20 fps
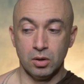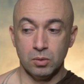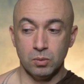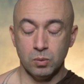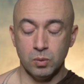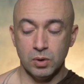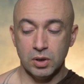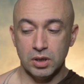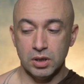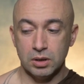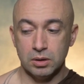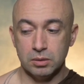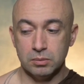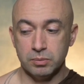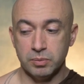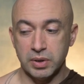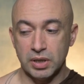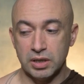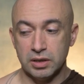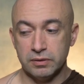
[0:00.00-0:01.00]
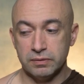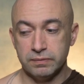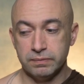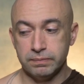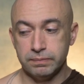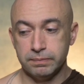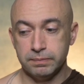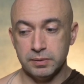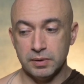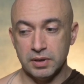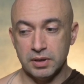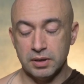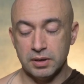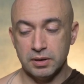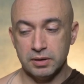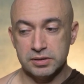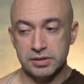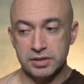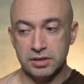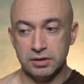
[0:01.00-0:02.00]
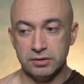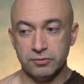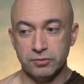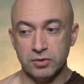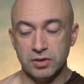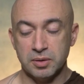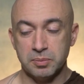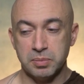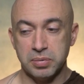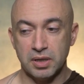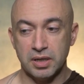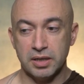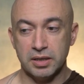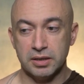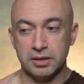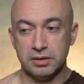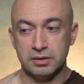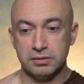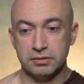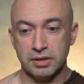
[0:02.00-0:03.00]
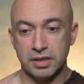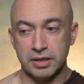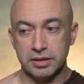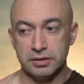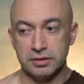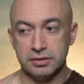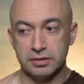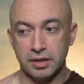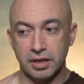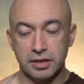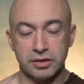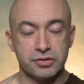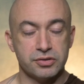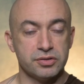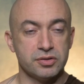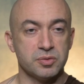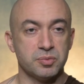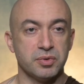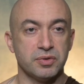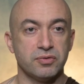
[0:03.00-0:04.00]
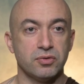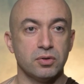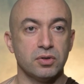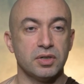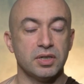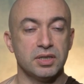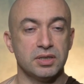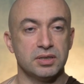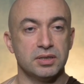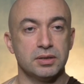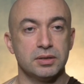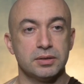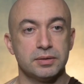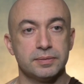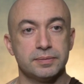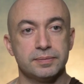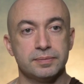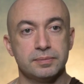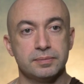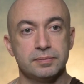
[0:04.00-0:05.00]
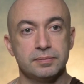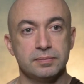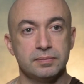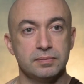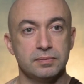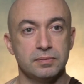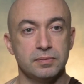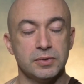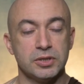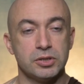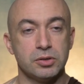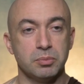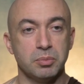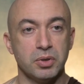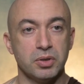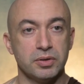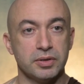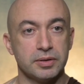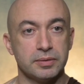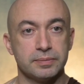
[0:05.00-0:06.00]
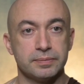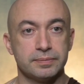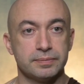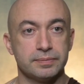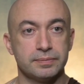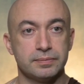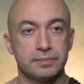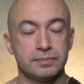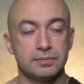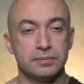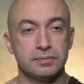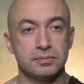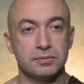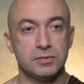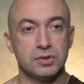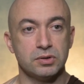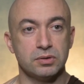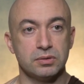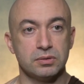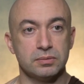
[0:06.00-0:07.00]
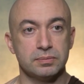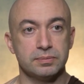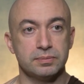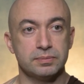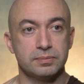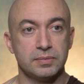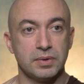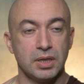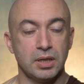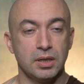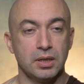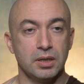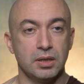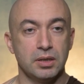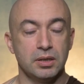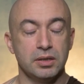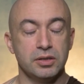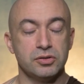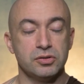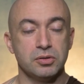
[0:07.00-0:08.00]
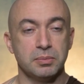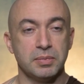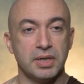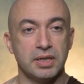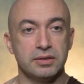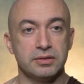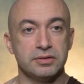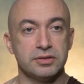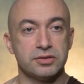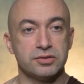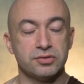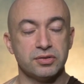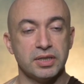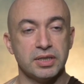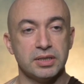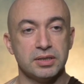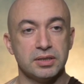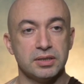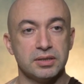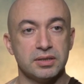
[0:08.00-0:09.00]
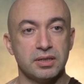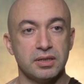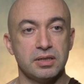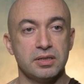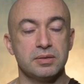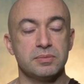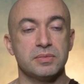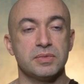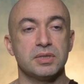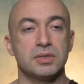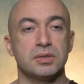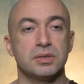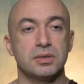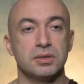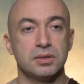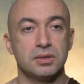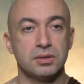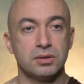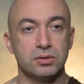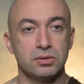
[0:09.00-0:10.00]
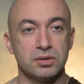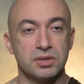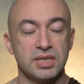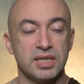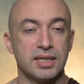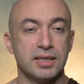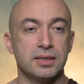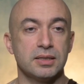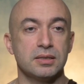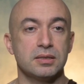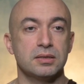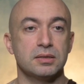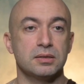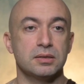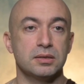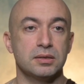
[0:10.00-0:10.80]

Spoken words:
Well, by skillfully applying right actions beforehand with your body. So, is your mind restrained and tamed, contained,